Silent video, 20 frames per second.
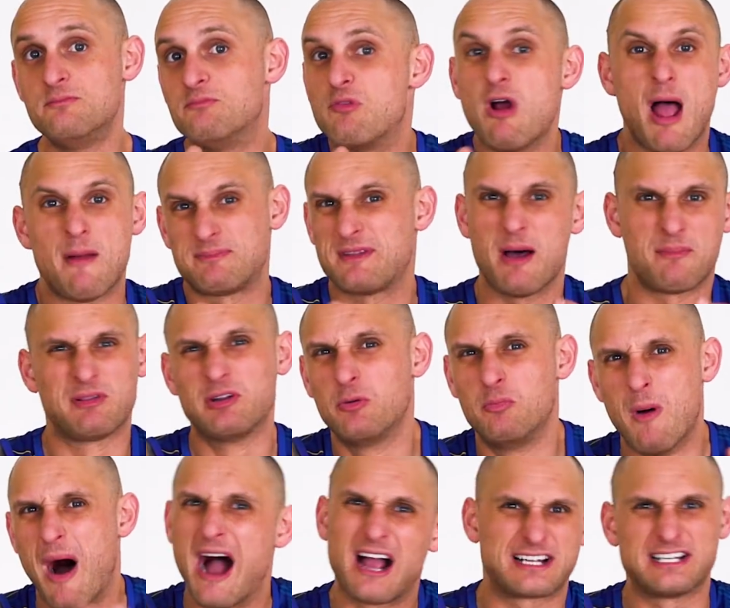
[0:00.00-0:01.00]
Wrapped up,
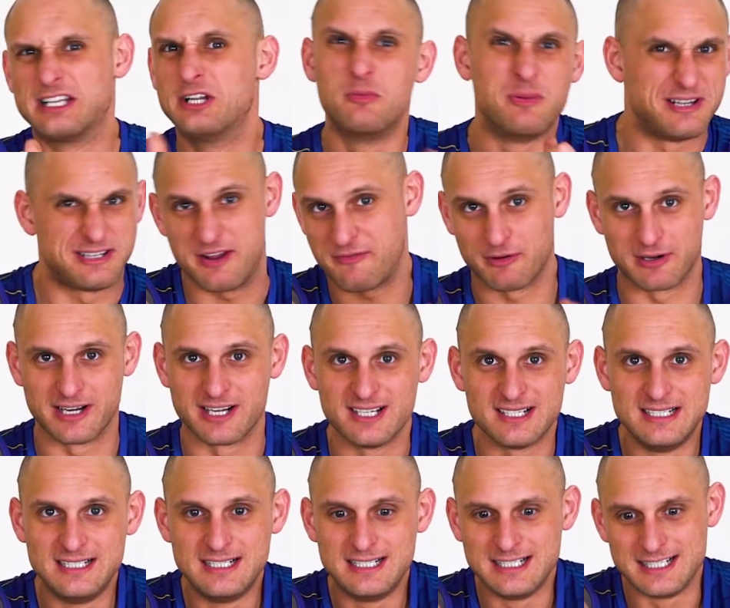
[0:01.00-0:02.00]
little market, a little bit differently.
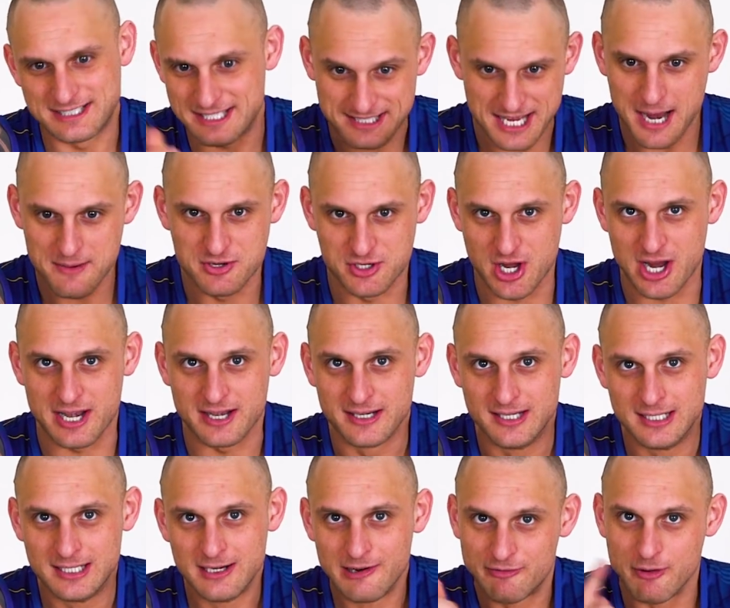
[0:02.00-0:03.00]
It's the same
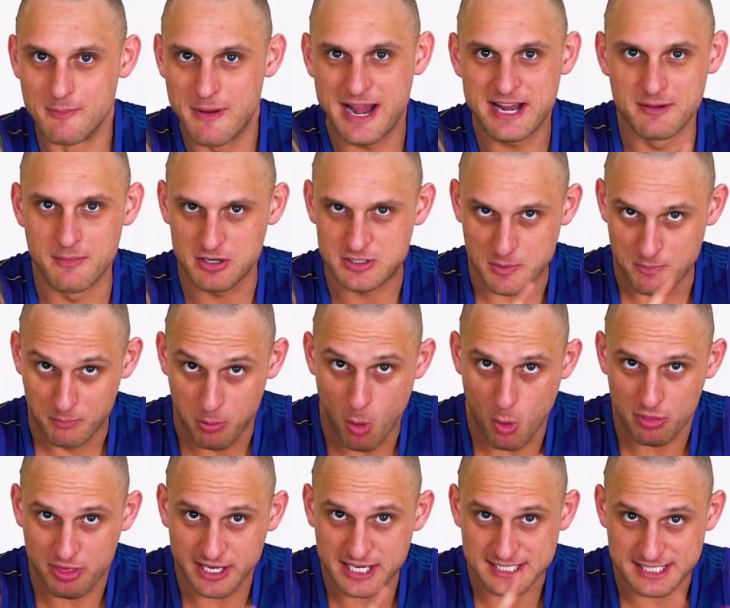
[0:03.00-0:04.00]
shit. For me, the most
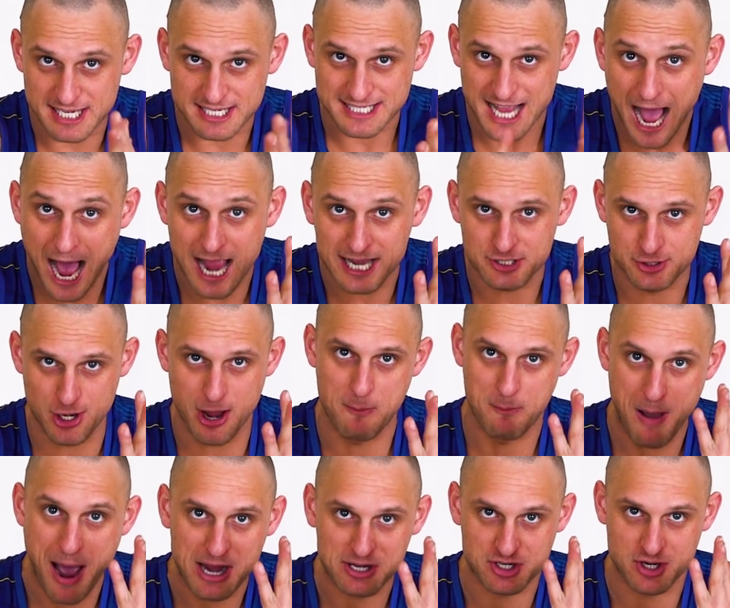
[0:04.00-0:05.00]
important thing is this. A, do you
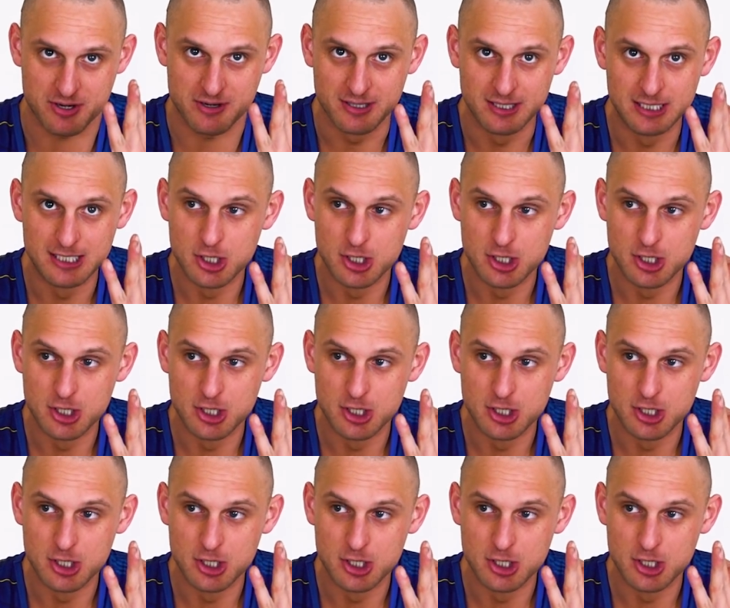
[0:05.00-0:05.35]
have passion?